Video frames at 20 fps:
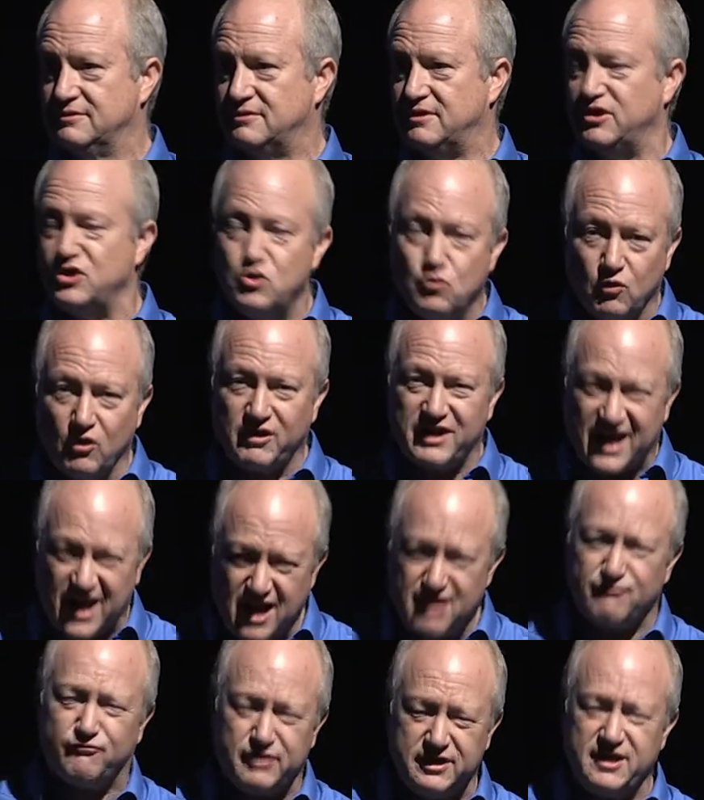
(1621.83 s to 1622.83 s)
And you work
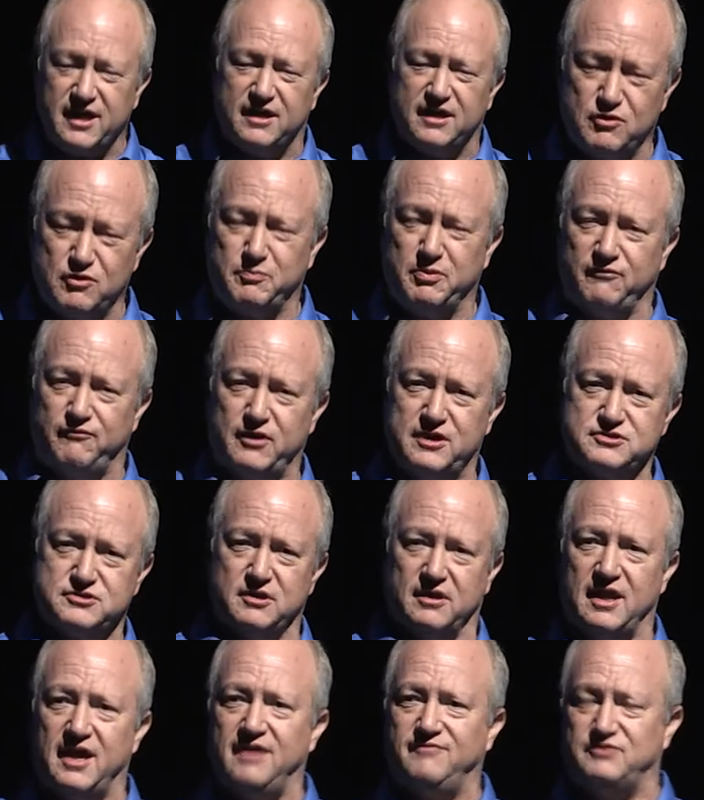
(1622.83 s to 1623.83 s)
every your
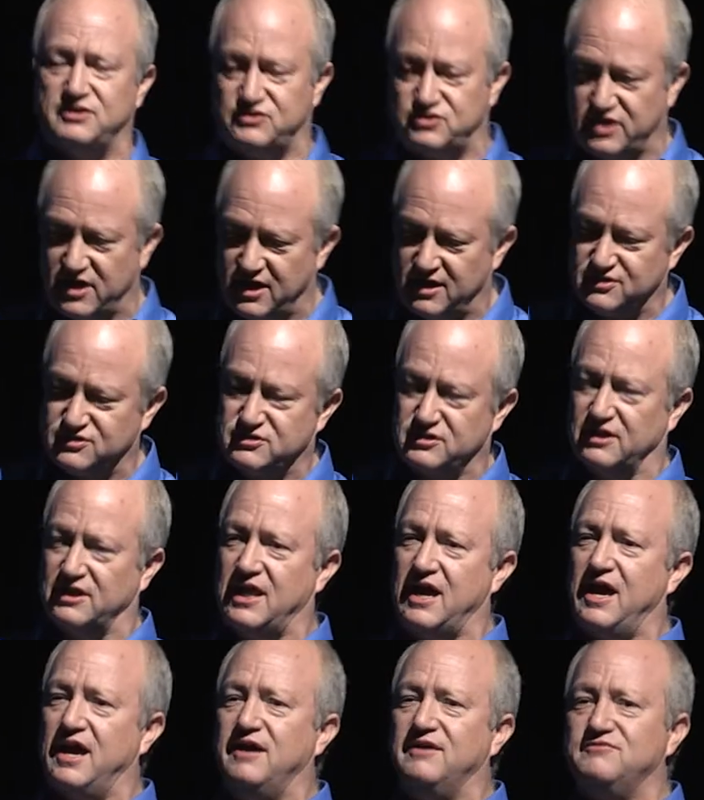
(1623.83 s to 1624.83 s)
professional life to change the
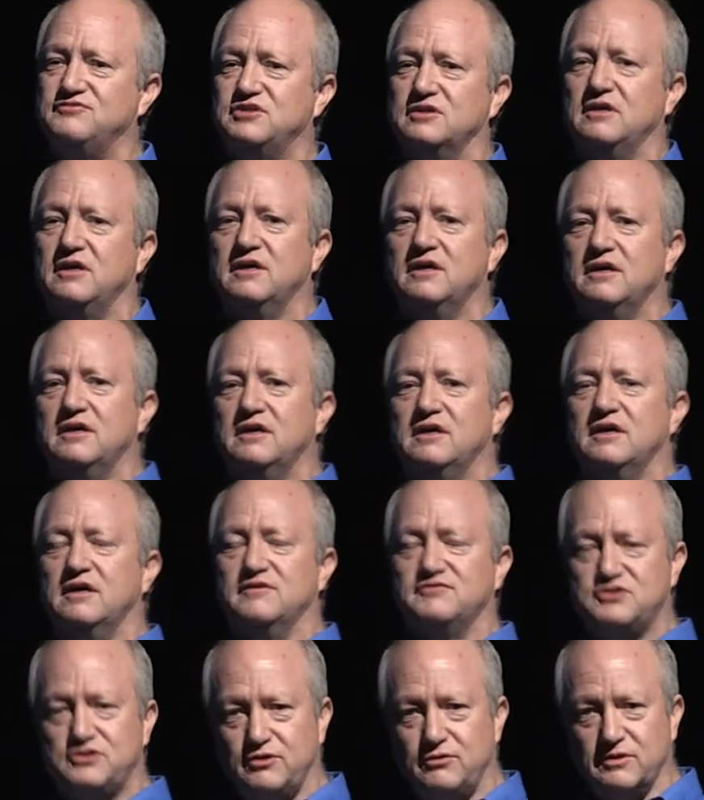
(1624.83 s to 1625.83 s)
lives
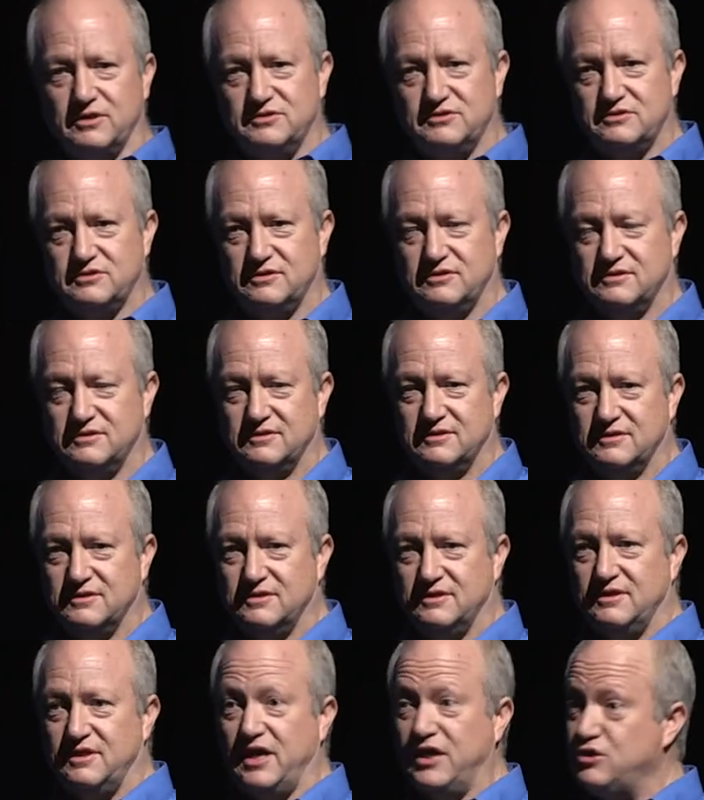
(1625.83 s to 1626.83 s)
of students.
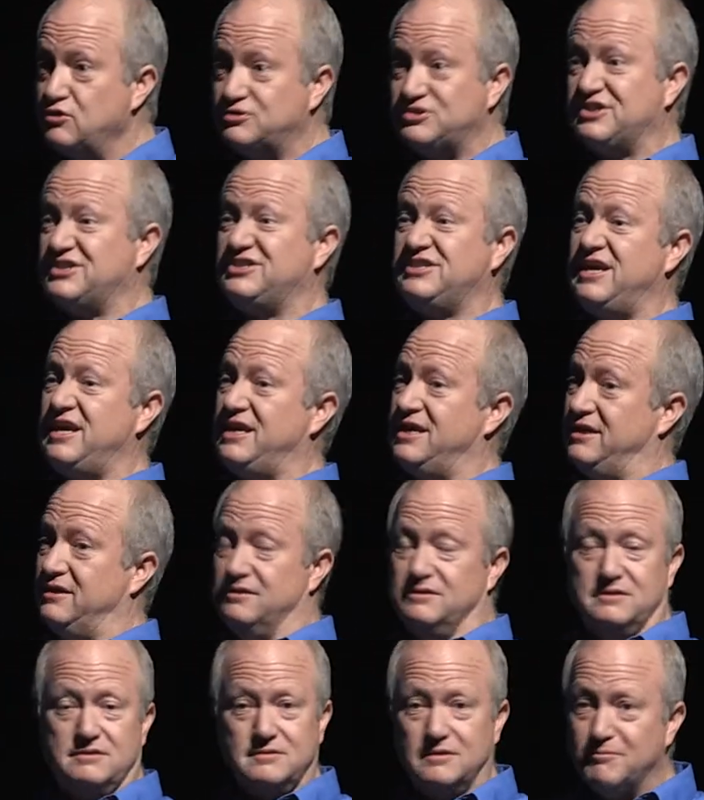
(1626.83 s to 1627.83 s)
And you
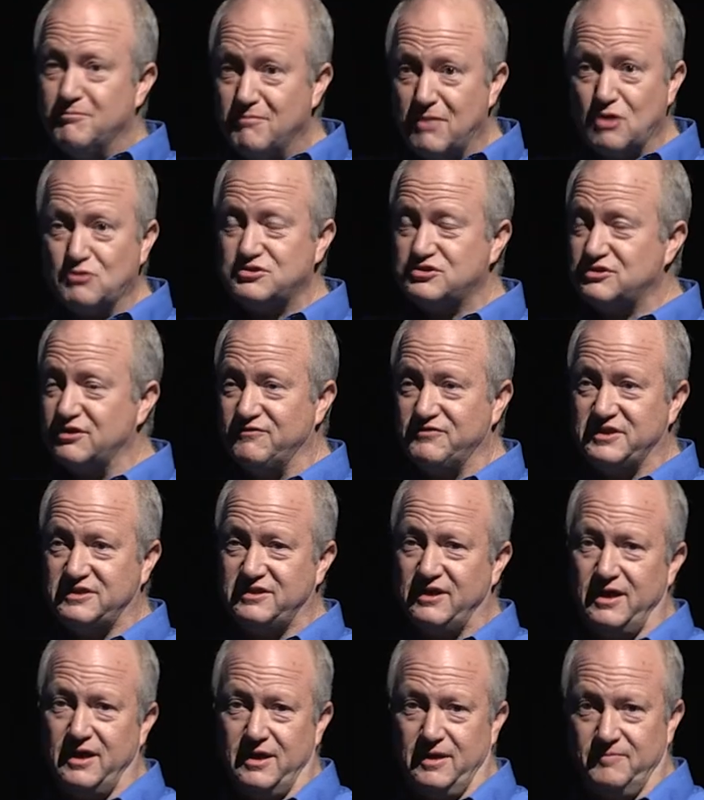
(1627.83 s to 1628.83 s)
succeed most of the
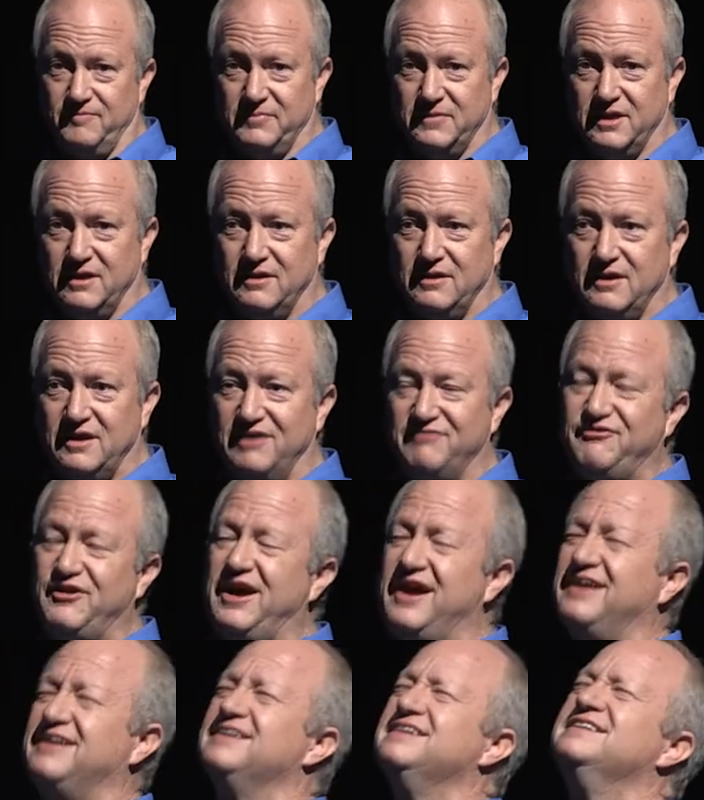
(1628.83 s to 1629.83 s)
time. In
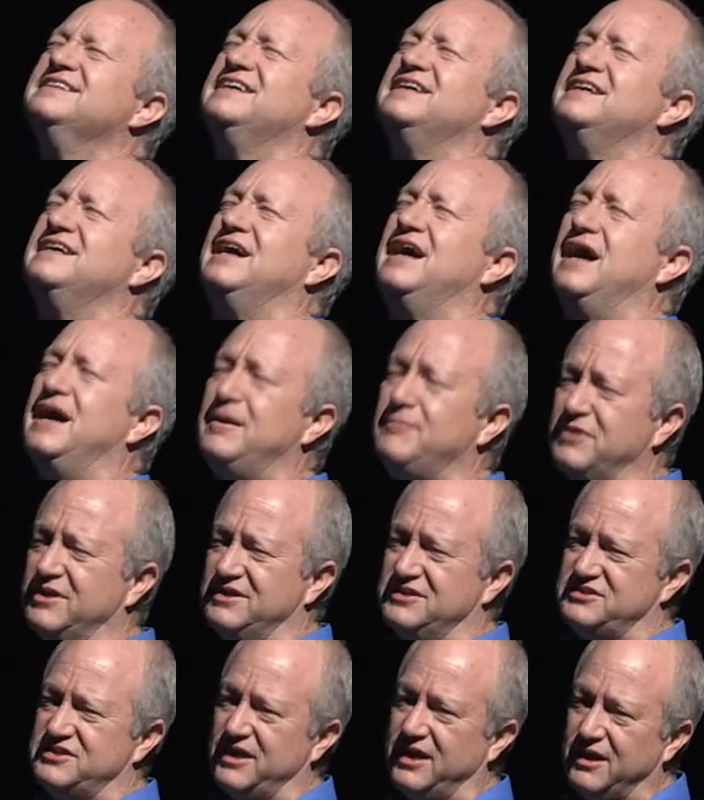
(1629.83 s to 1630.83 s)
fact, I'm going
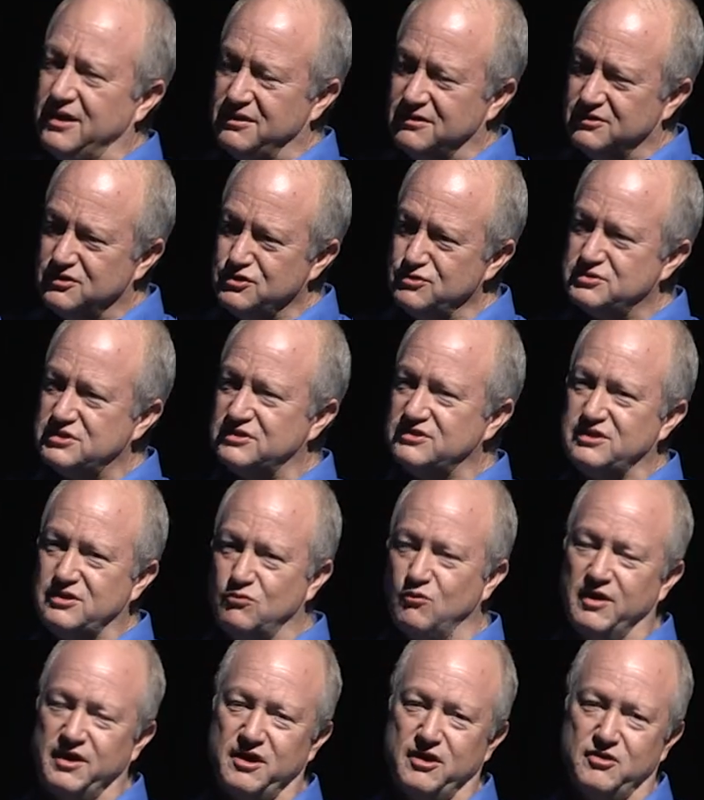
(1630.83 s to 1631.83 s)
to say you
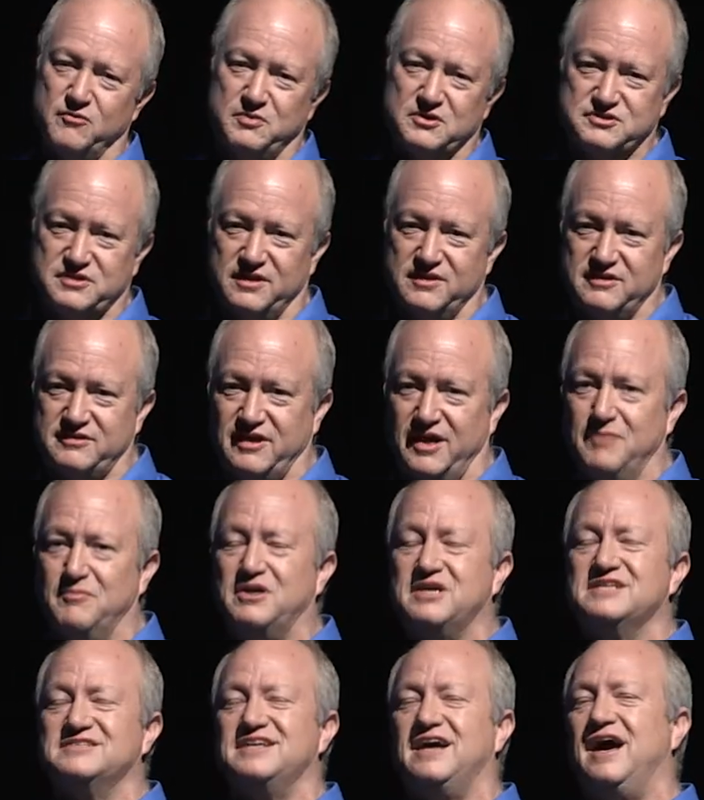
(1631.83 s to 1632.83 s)
succeed 100% of the time
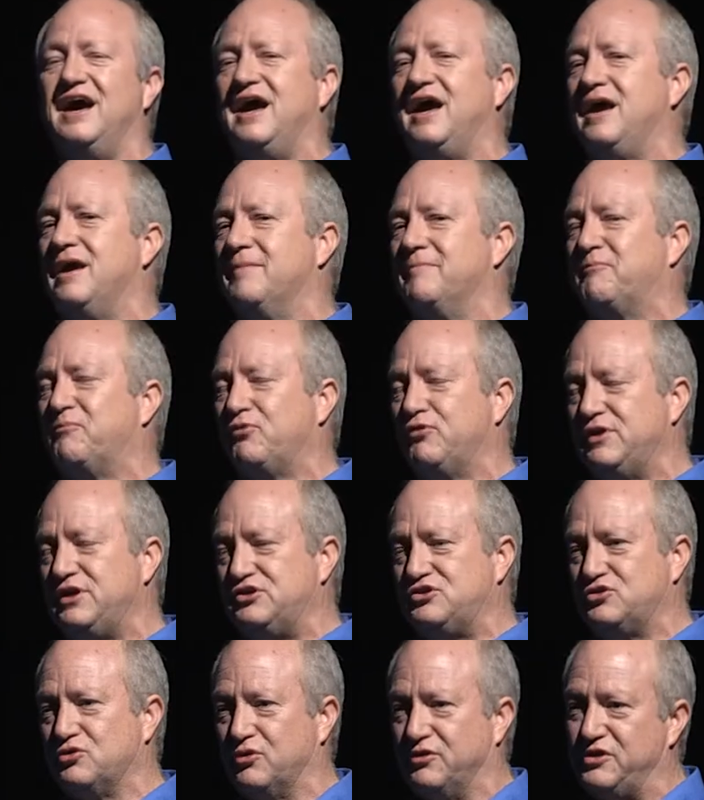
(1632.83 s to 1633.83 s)
because I am
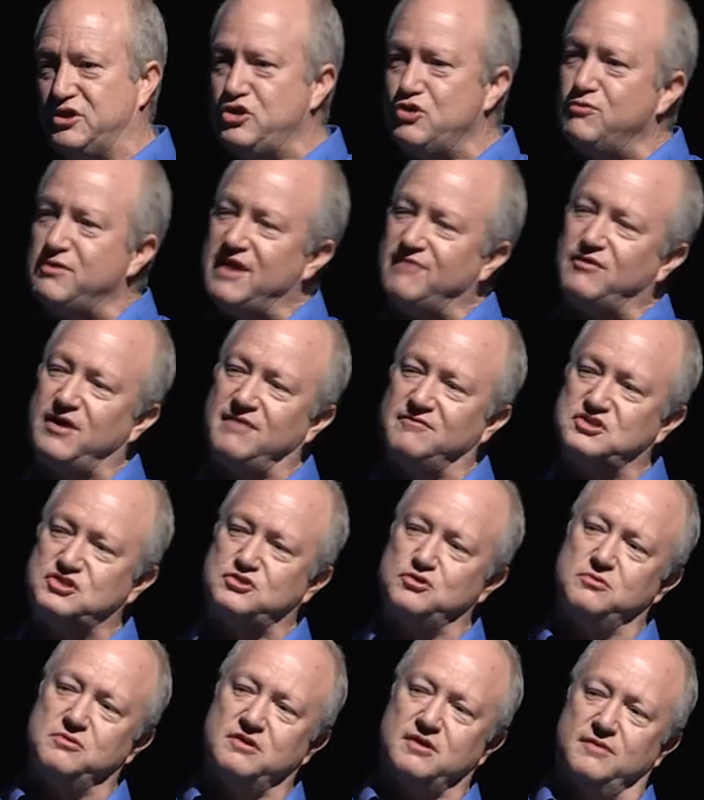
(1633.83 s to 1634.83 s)
pretty sure that you never have a
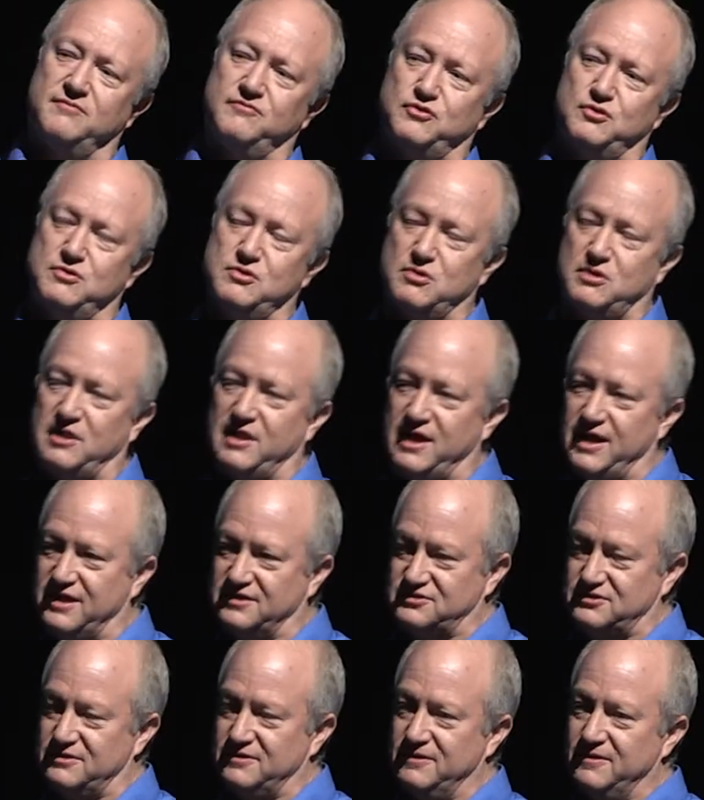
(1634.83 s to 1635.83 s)
student come through your
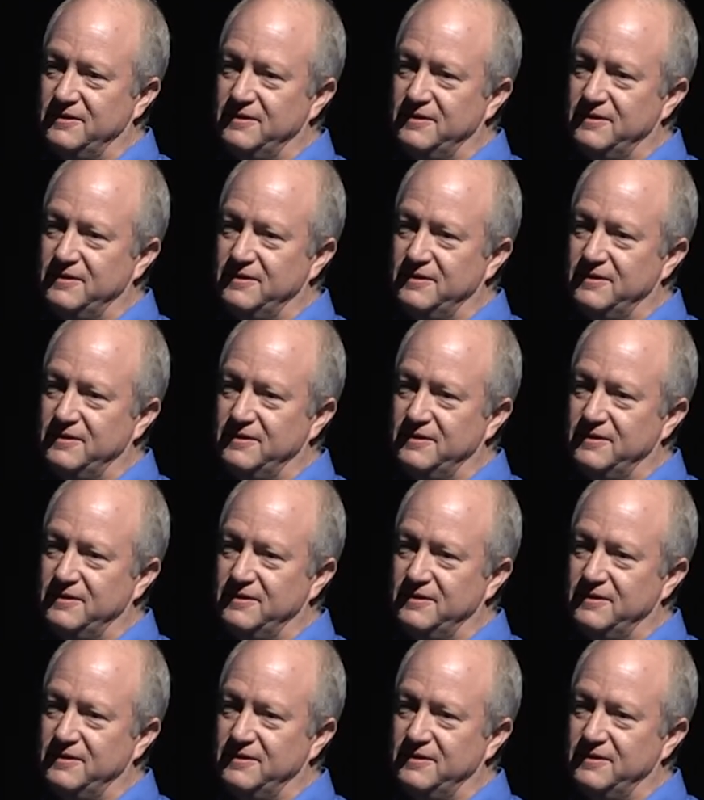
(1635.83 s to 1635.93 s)
class